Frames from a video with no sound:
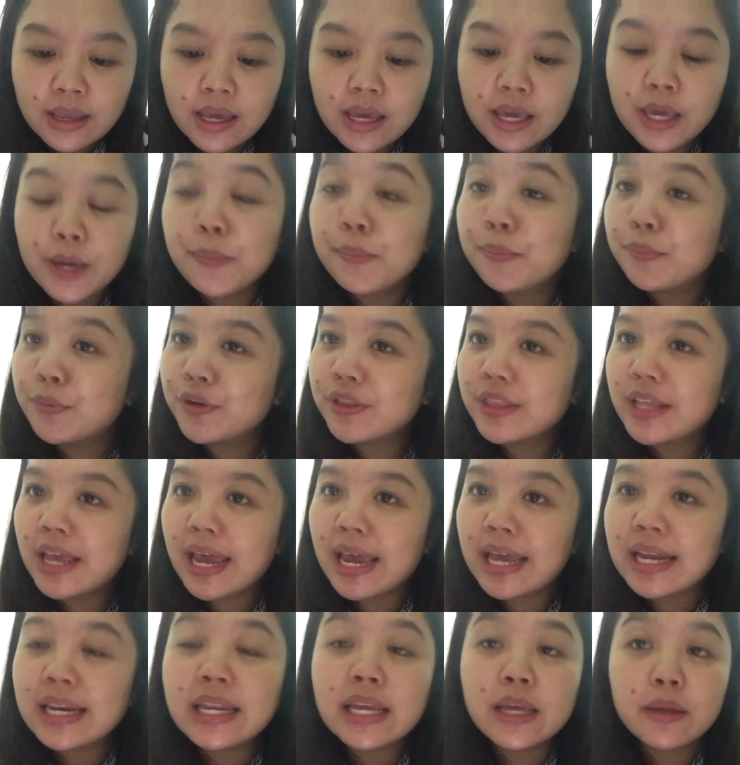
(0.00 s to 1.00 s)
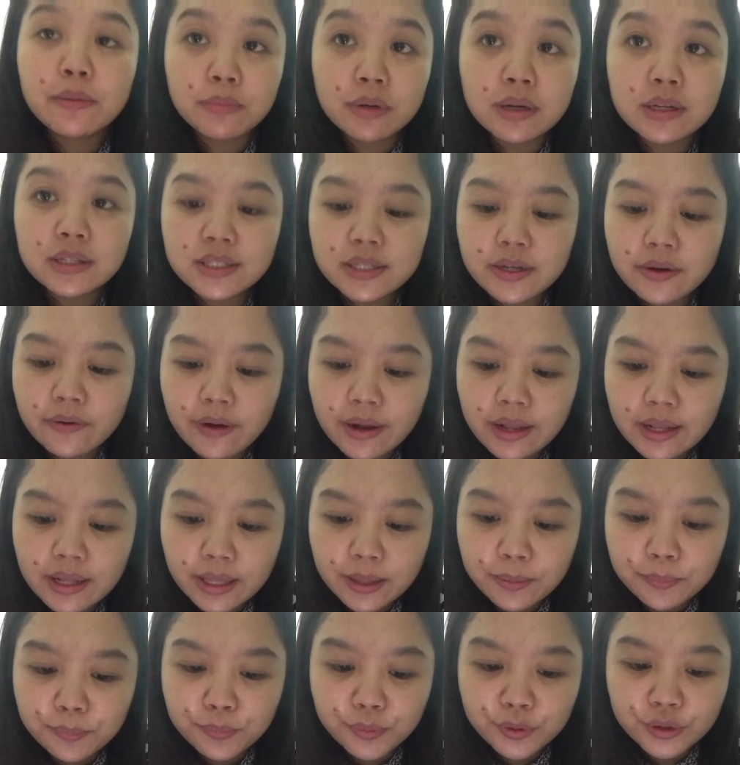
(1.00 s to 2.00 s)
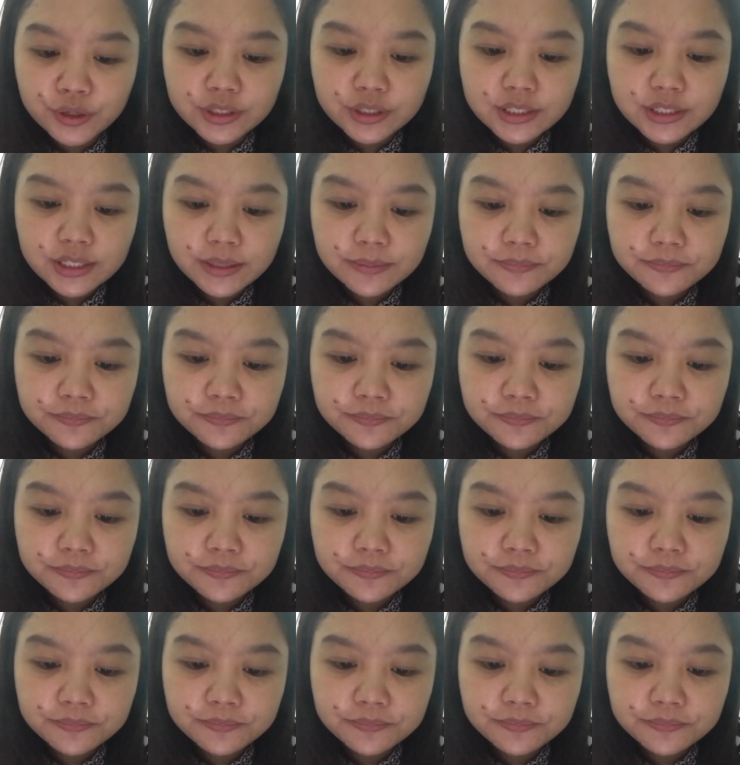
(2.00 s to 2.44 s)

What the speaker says: input and immaterial input